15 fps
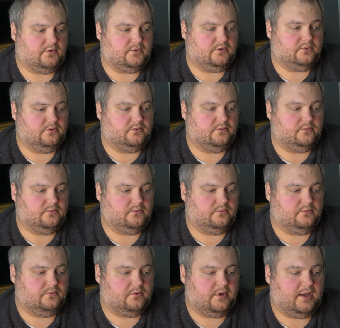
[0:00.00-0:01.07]
do
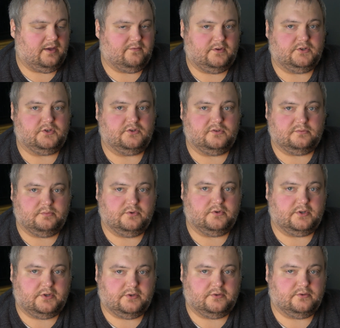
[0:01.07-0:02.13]
have issues
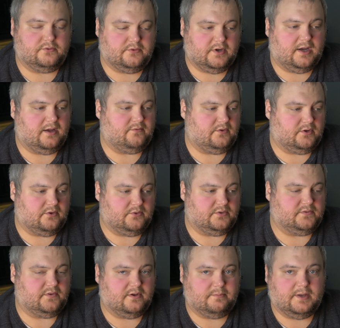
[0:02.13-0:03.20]
booting your new drive, you can
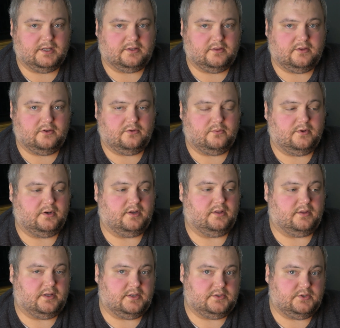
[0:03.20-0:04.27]
always fall back to the old one
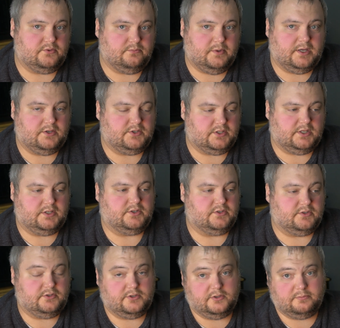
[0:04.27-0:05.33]
unless you make
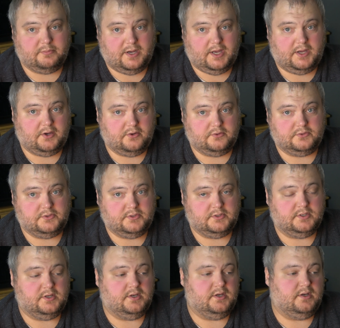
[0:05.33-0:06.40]
changes to your BIOS,
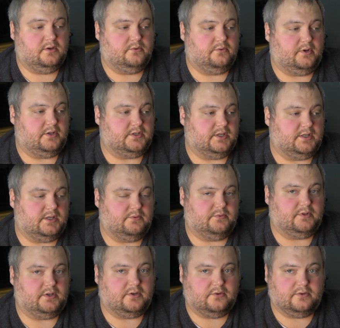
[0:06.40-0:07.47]
which I didn't
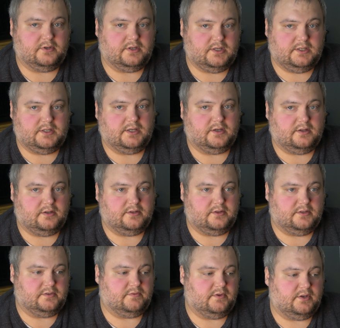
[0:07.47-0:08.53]
really go into detail on
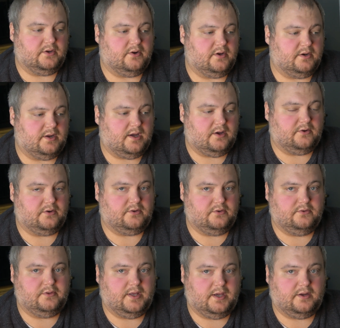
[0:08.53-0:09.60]
this video on how to
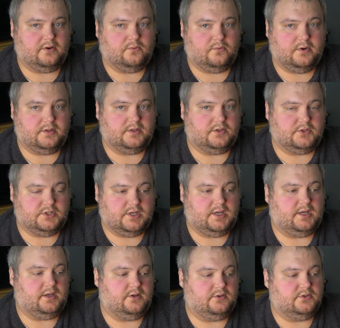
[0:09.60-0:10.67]
do that or what to
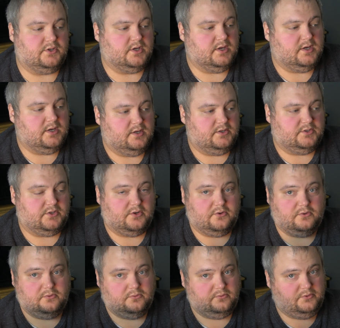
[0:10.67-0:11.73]
change.
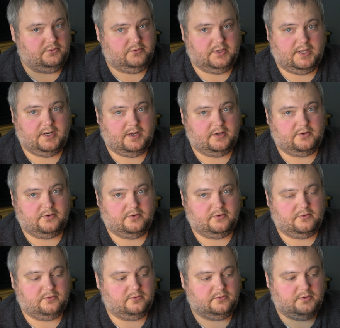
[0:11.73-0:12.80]
So do that on your
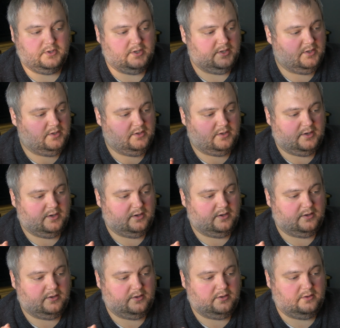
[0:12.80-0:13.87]
own.
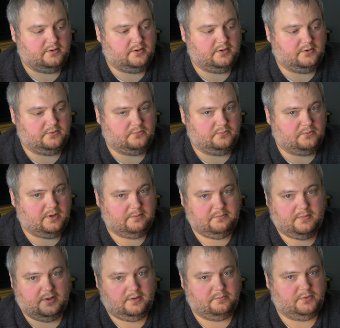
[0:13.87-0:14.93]
You
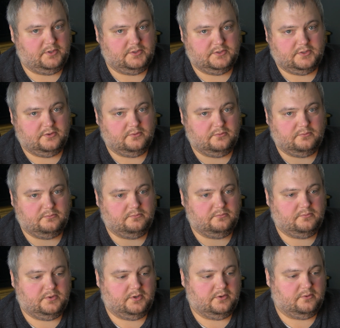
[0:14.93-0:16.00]
know, please don't,
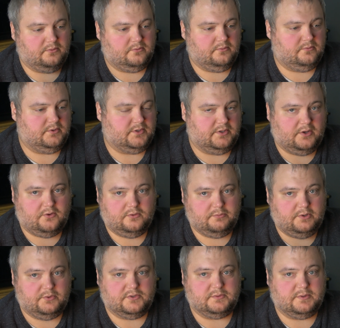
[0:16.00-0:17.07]
you know, hold
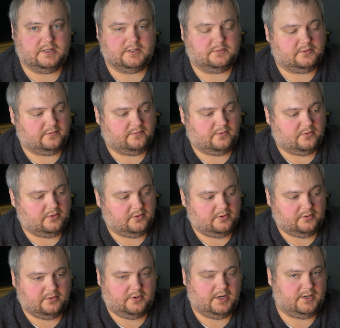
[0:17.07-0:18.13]
me responsible
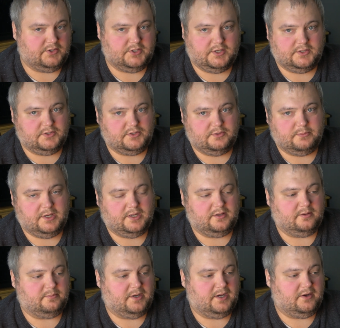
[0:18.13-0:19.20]
for any changes you make
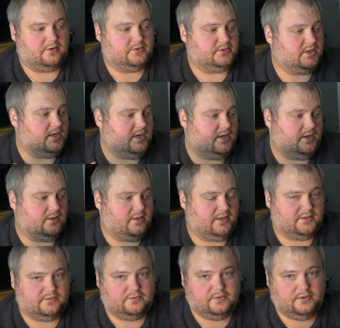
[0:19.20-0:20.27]
in the BIOS.
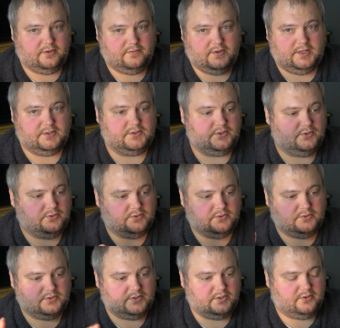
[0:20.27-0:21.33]
That's for advanced
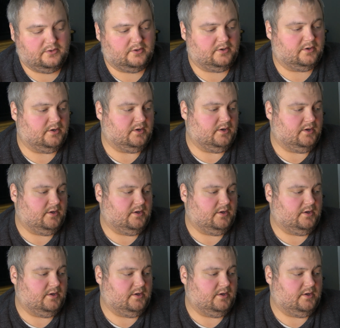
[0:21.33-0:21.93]
users, or